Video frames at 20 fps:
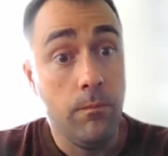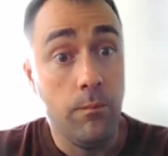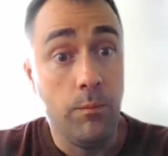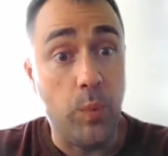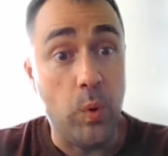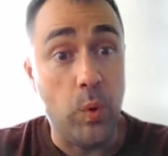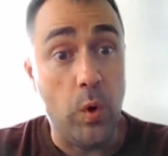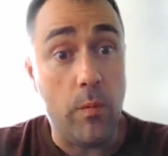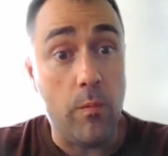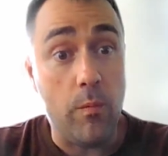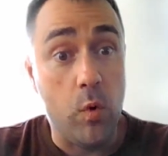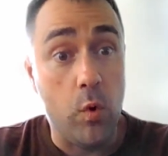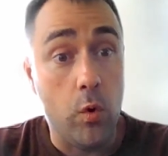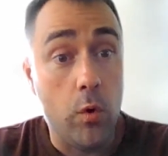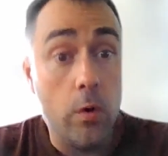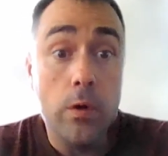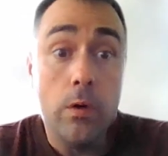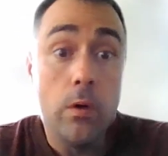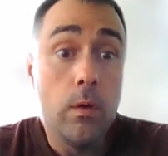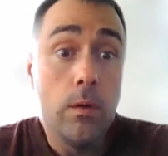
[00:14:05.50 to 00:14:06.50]
Put
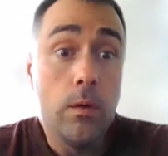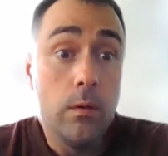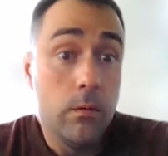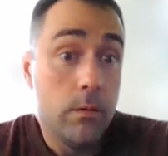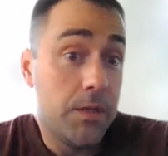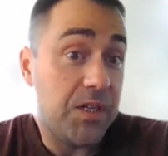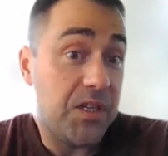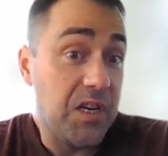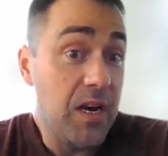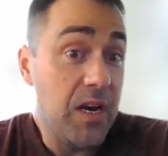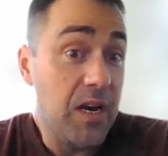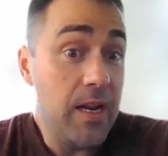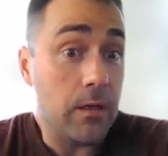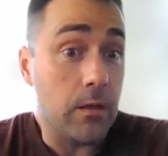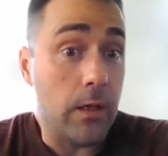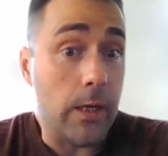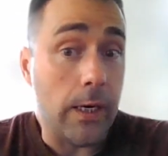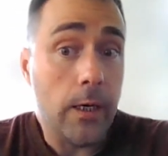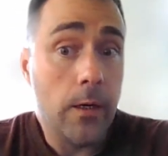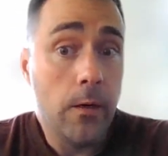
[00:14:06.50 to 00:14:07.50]
more
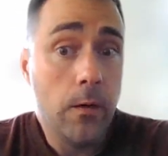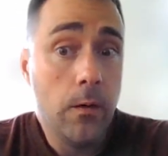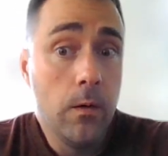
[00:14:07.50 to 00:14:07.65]
cynically,